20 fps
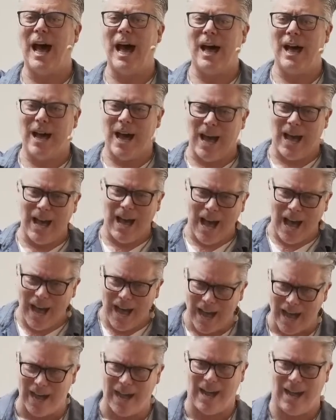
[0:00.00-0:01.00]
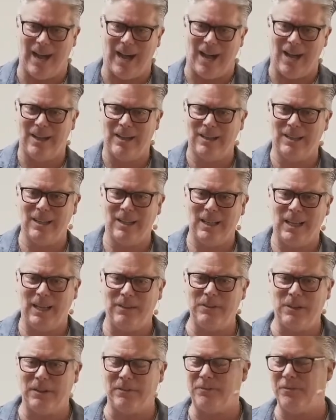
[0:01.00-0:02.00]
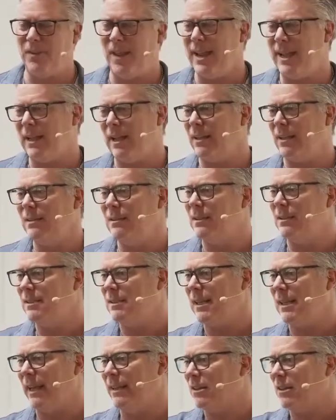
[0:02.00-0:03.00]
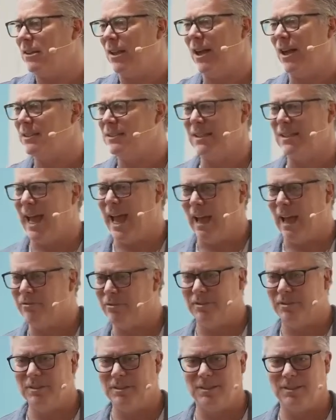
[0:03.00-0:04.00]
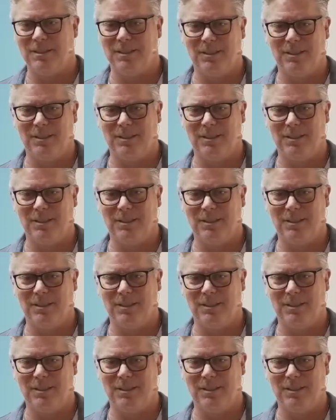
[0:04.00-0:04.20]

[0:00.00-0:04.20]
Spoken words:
Ha ha ha ha. Even a fake Santa Claus laugh